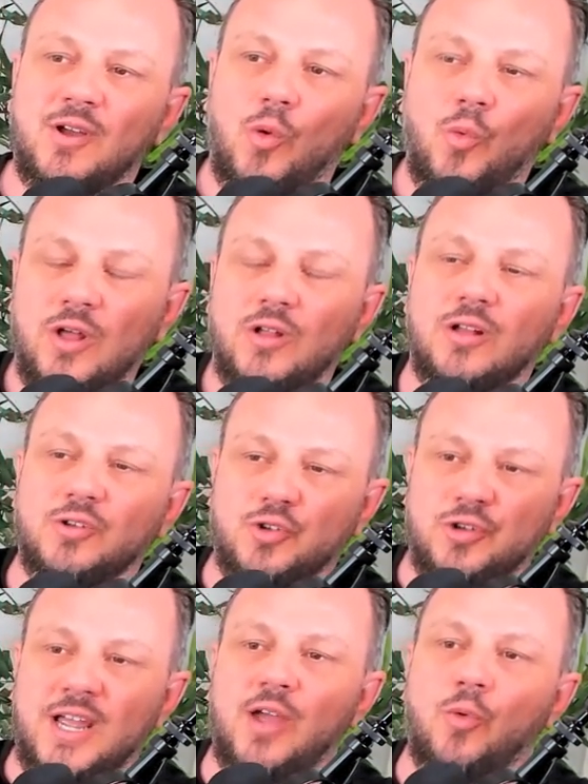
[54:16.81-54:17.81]
will
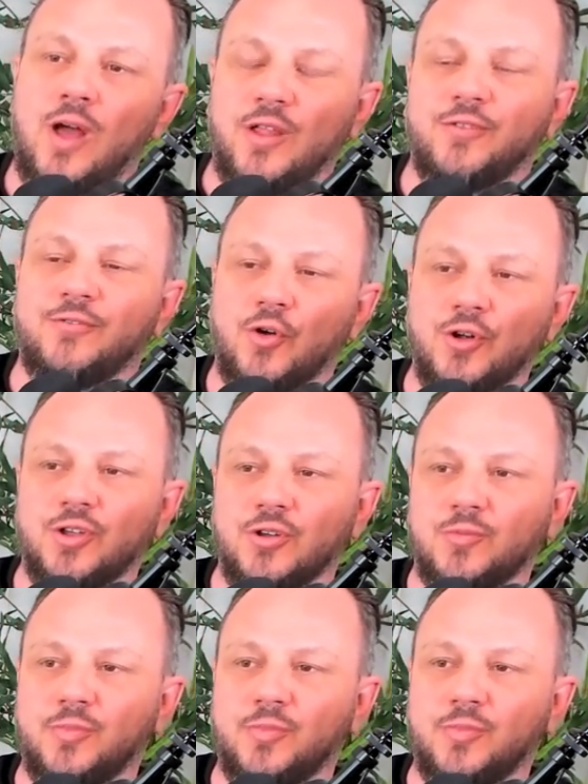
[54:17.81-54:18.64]
create wealth for you,